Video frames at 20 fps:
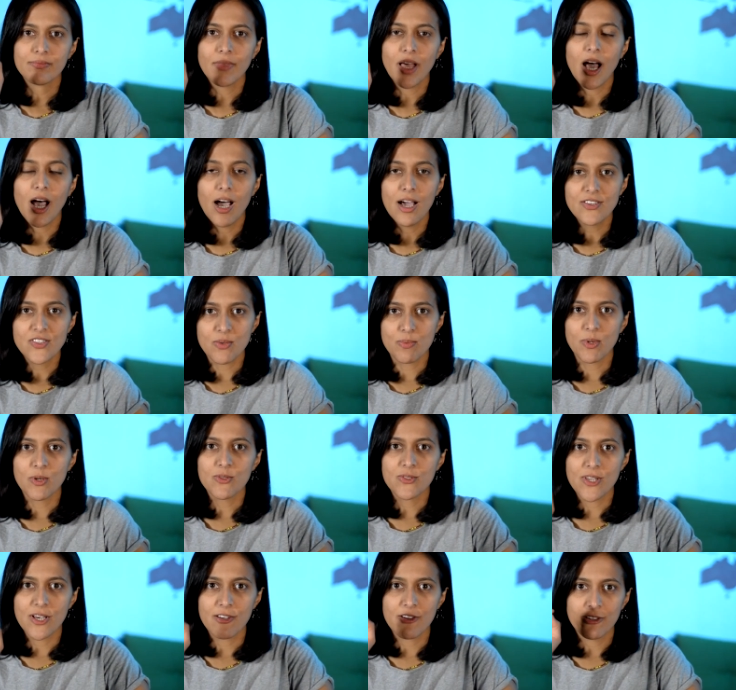I
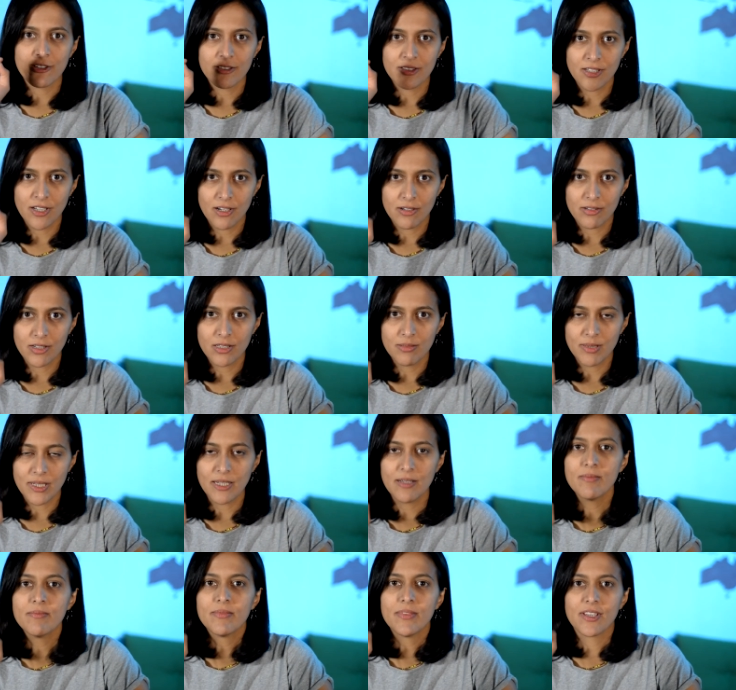suppose that you're in
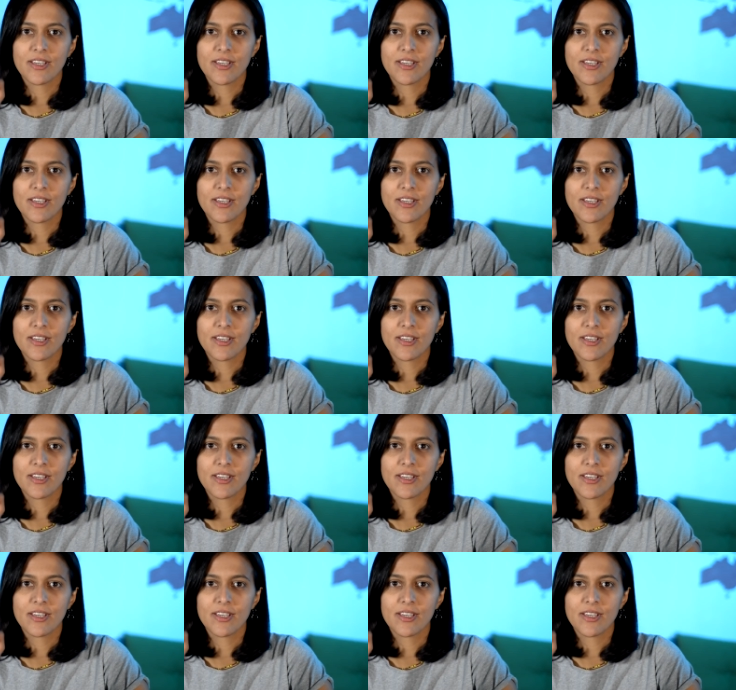Nairobi, the